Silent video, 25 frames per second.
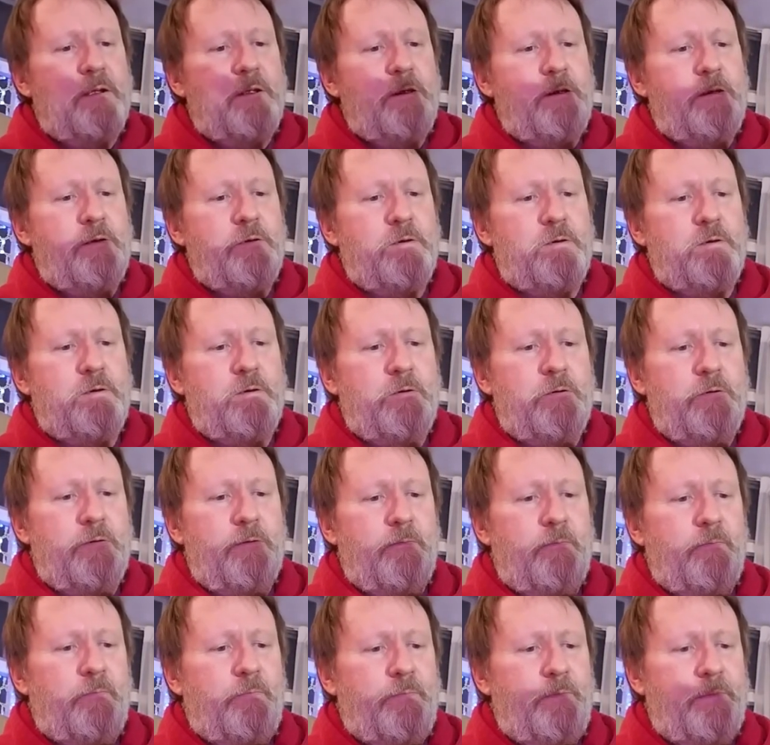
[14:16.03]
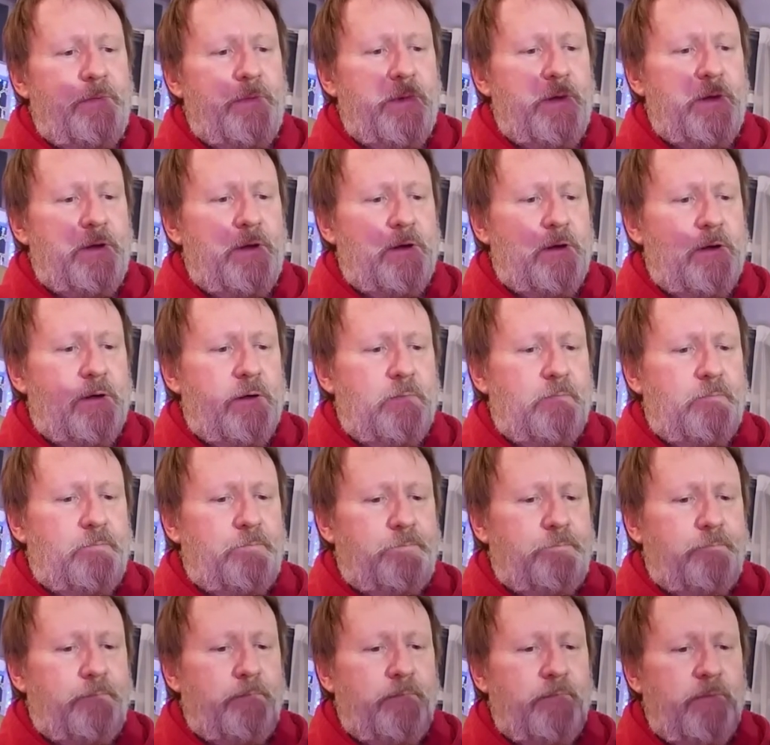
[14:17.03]
your um,
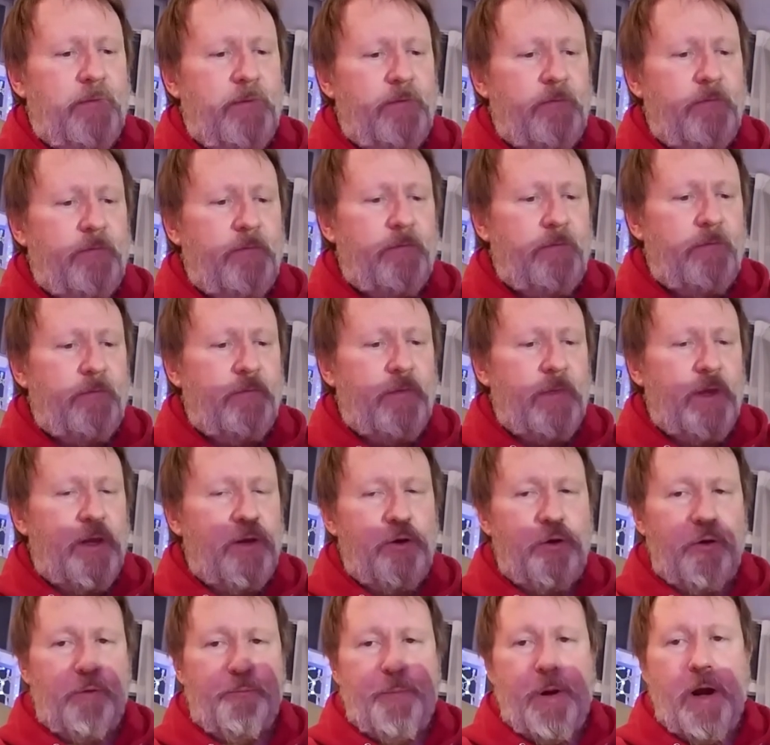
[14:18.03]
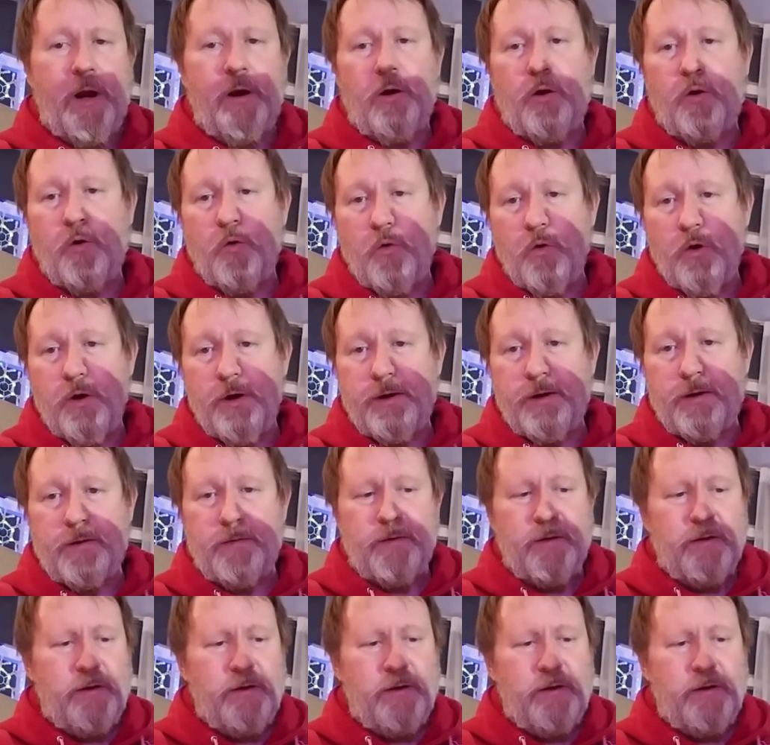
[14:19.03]
your paracord.